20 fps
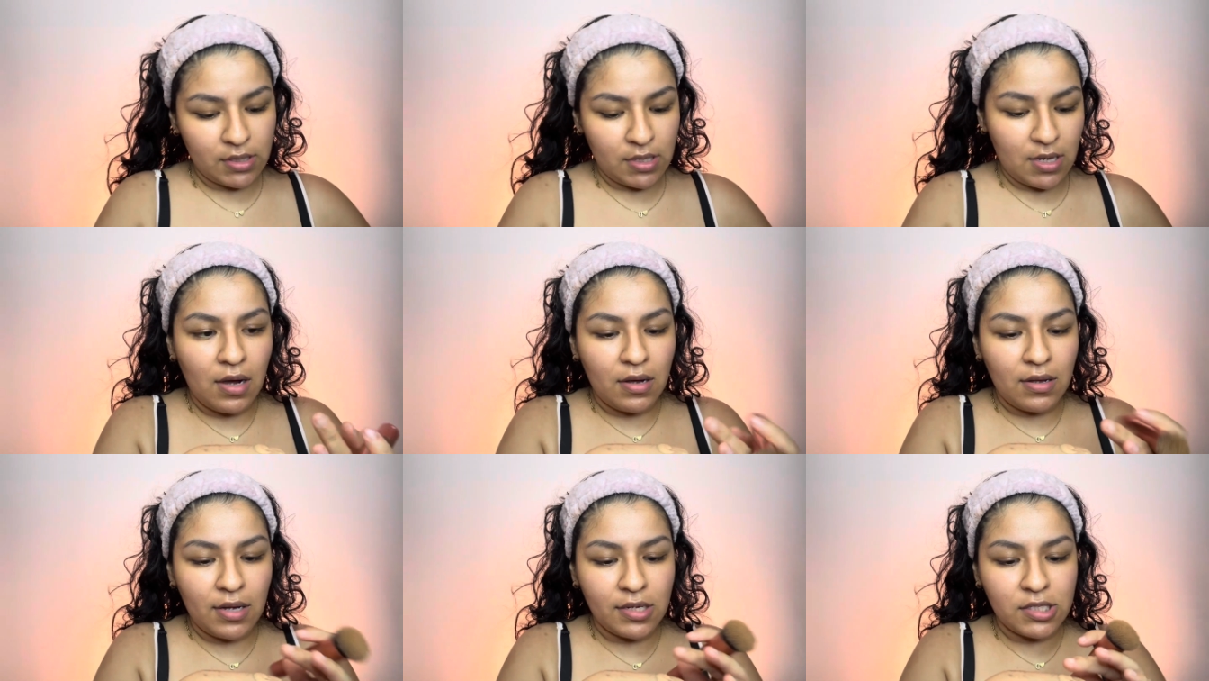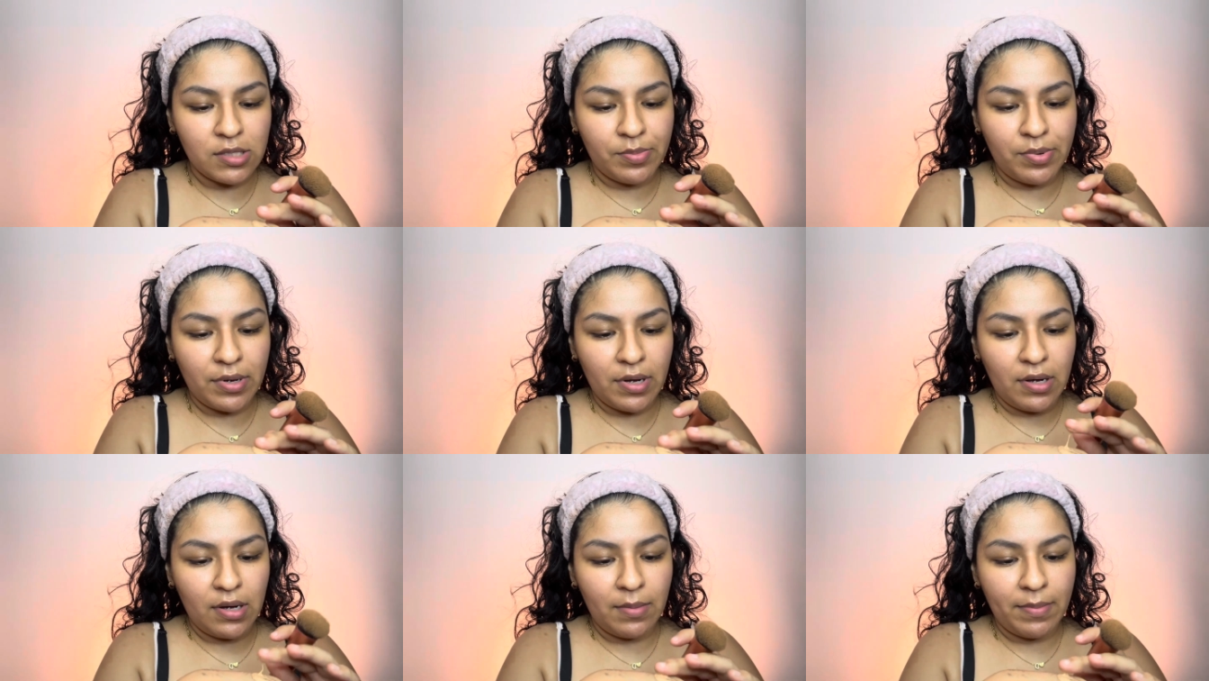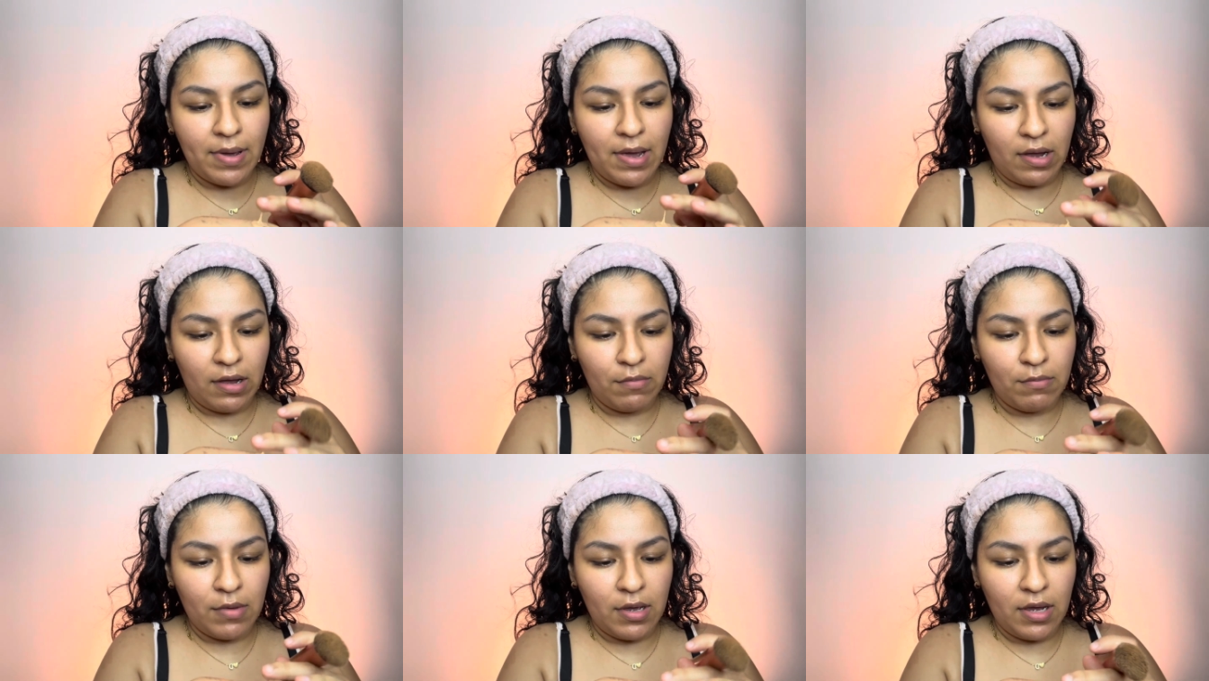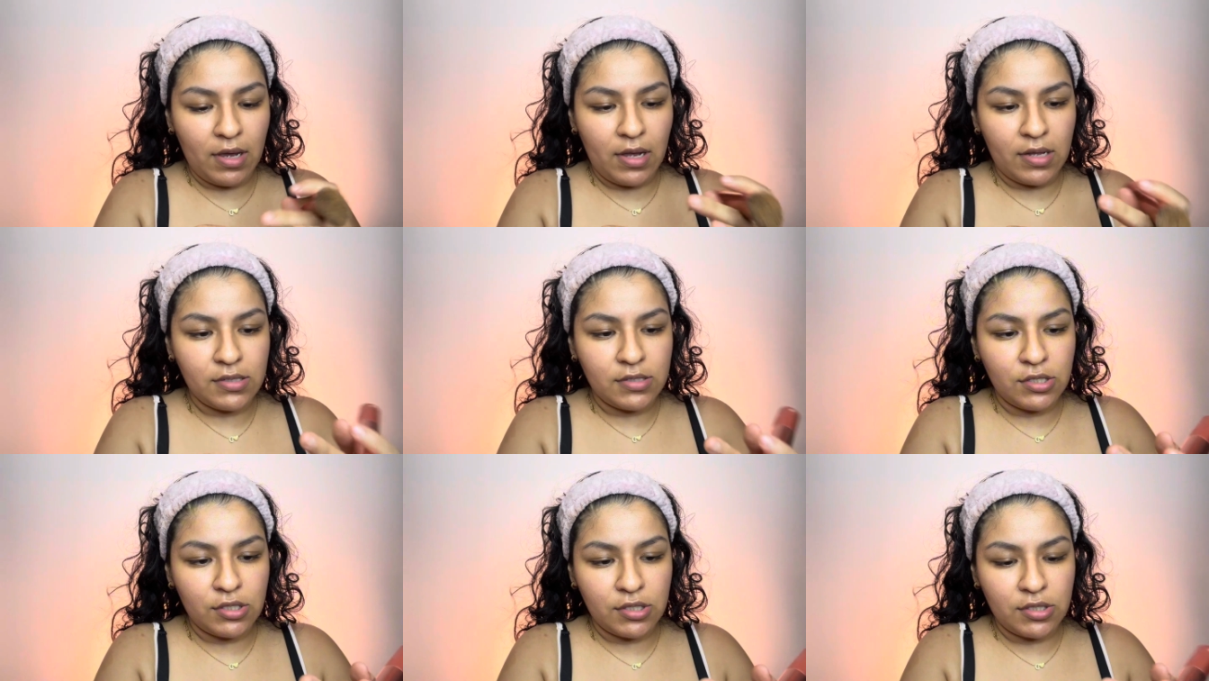I like to put it in the back of my
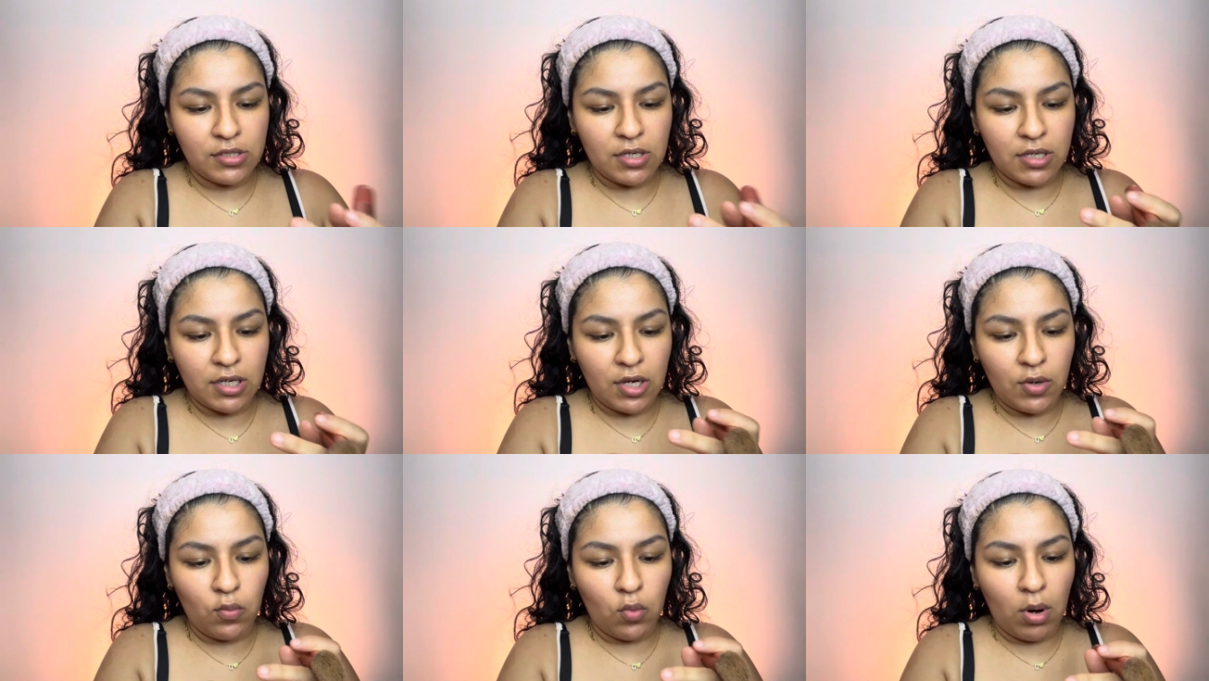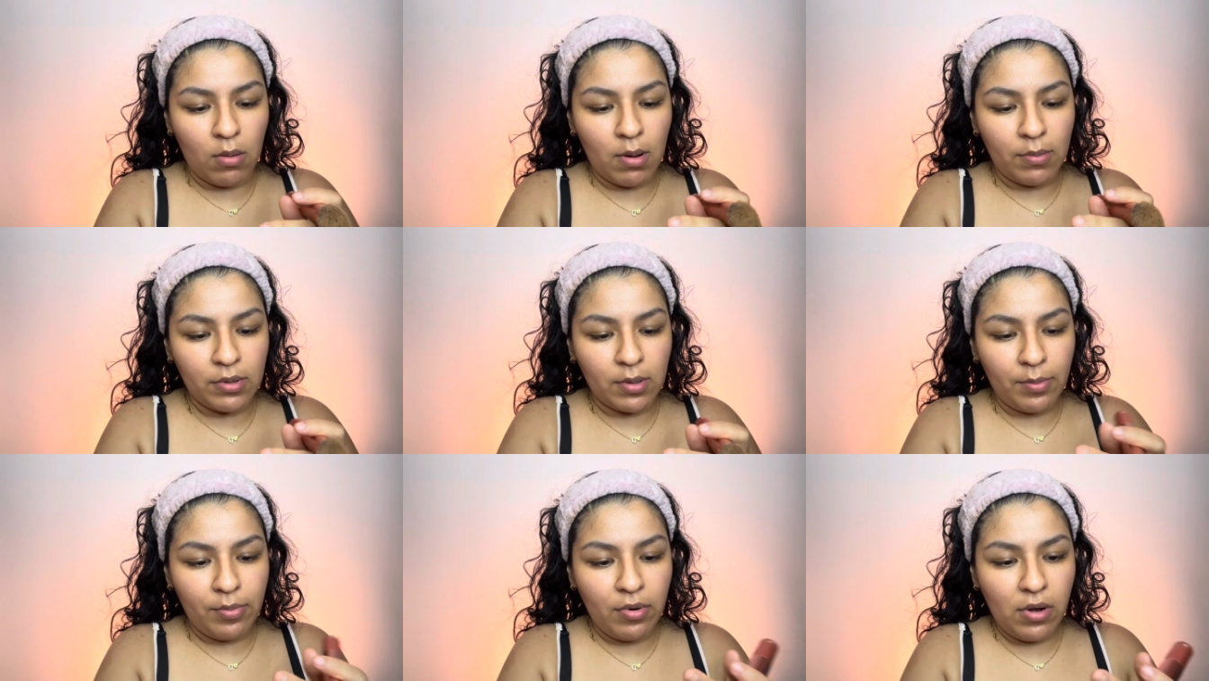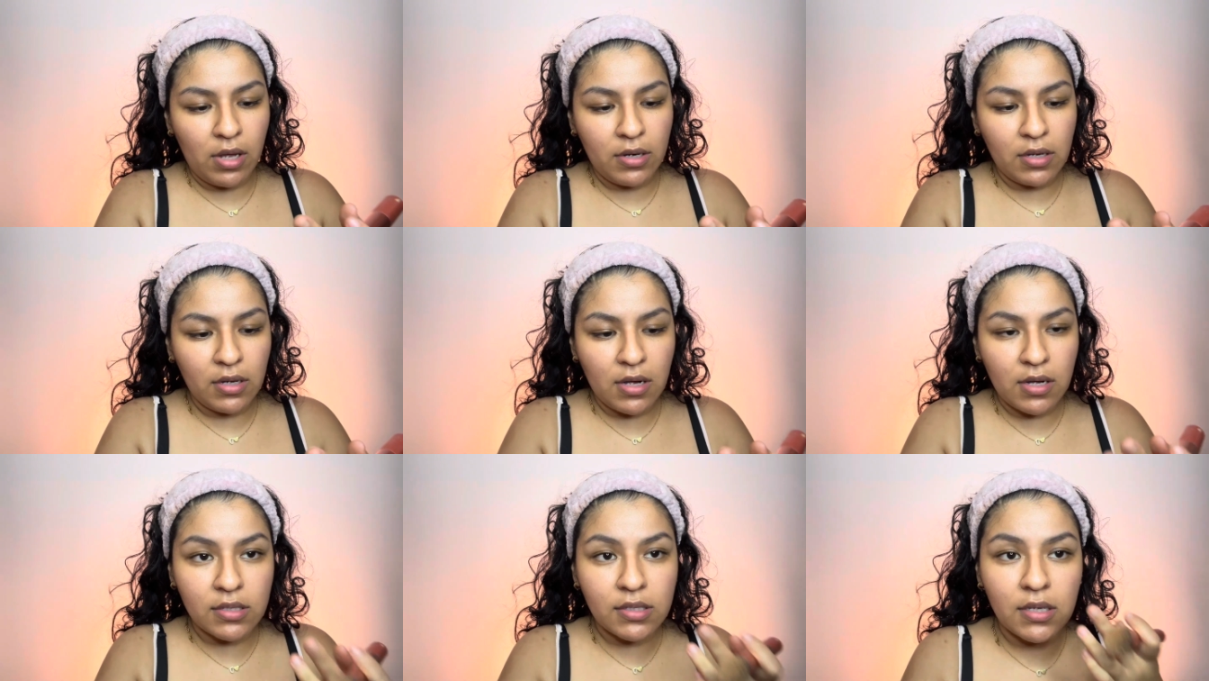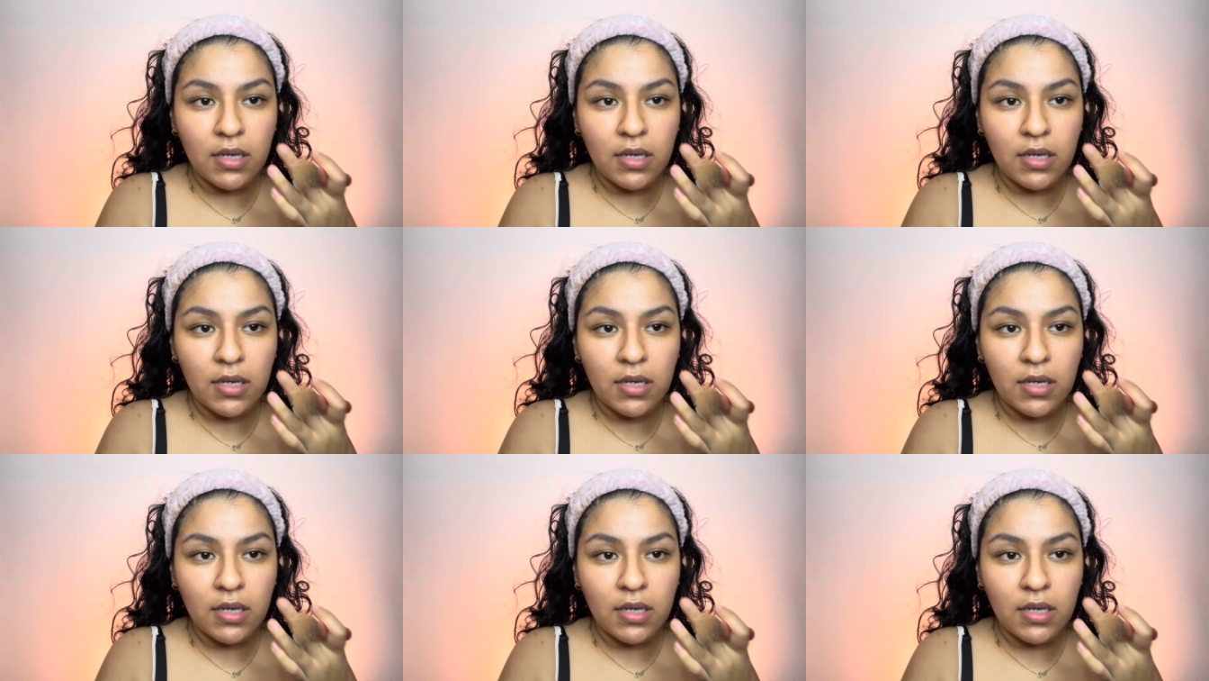hand just so I can warm up the product,